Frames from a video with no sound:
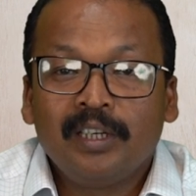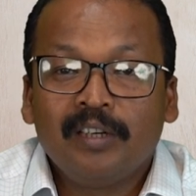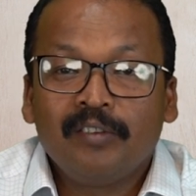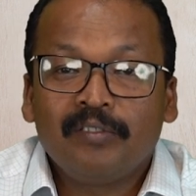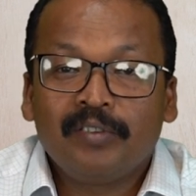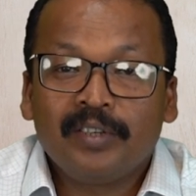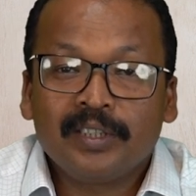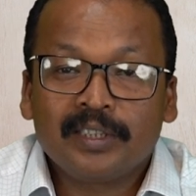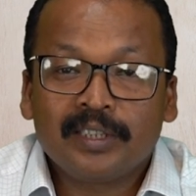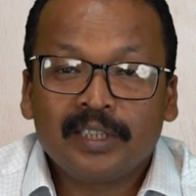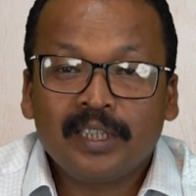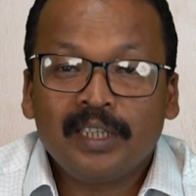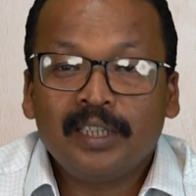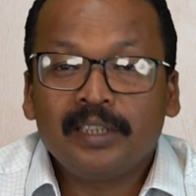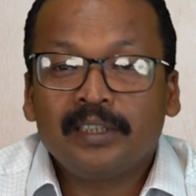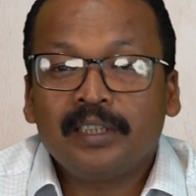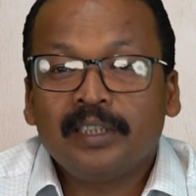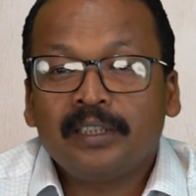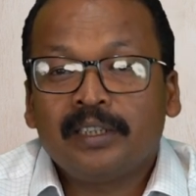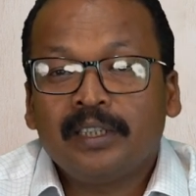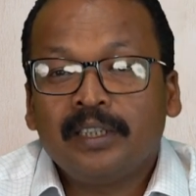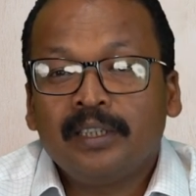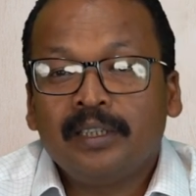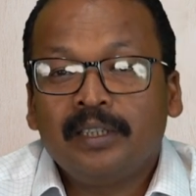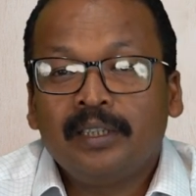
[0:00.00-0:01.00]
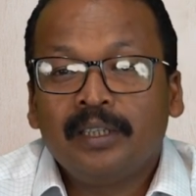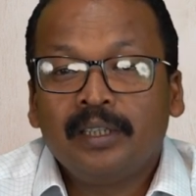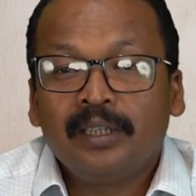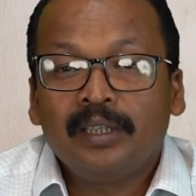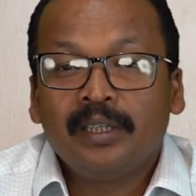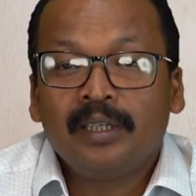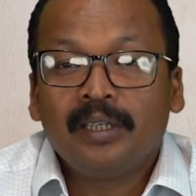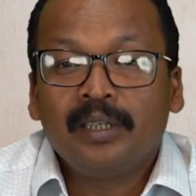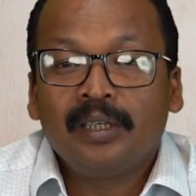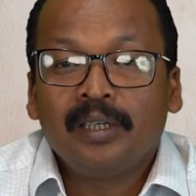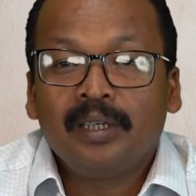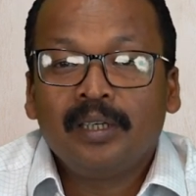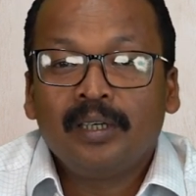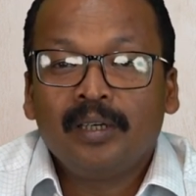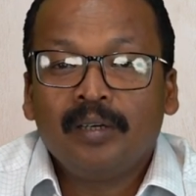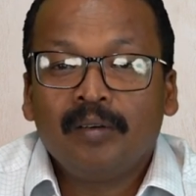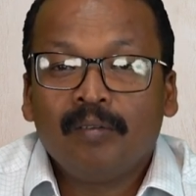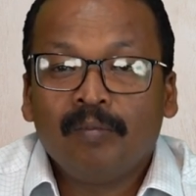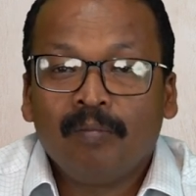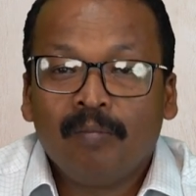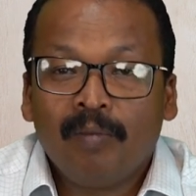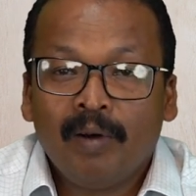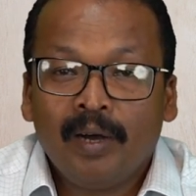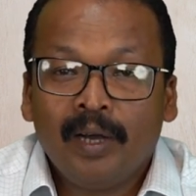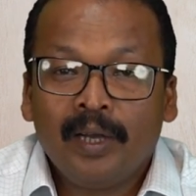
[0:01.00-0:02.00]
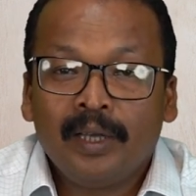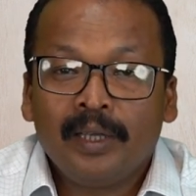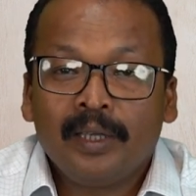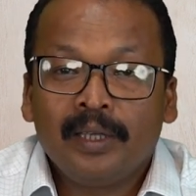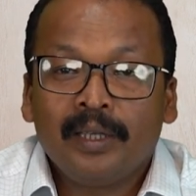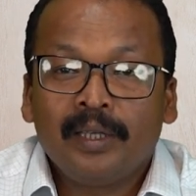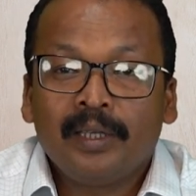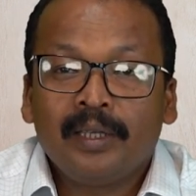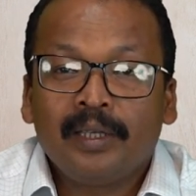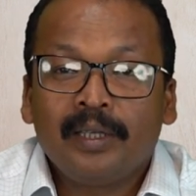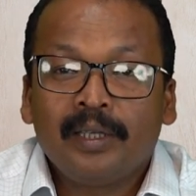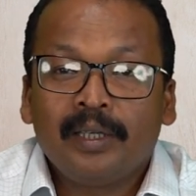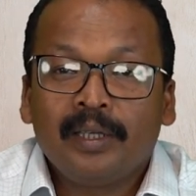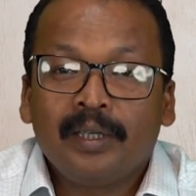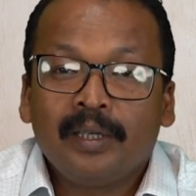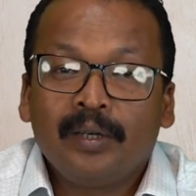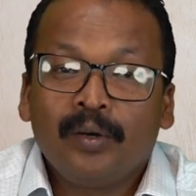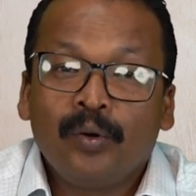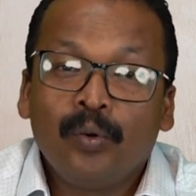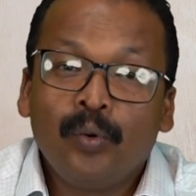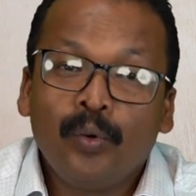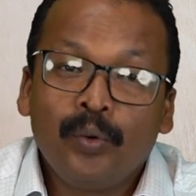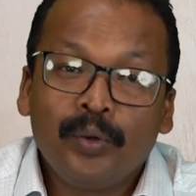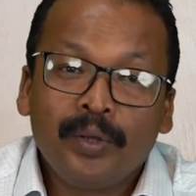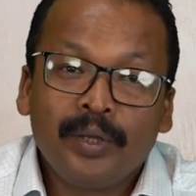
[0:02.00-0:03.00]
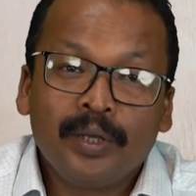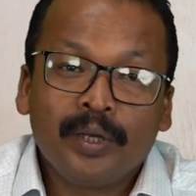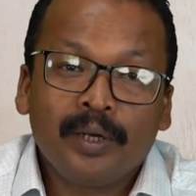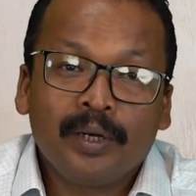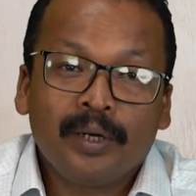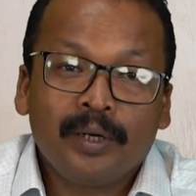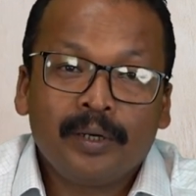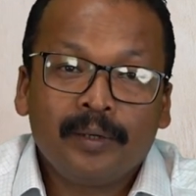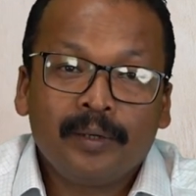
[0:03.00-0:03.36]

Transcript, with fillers: facilitated by OER.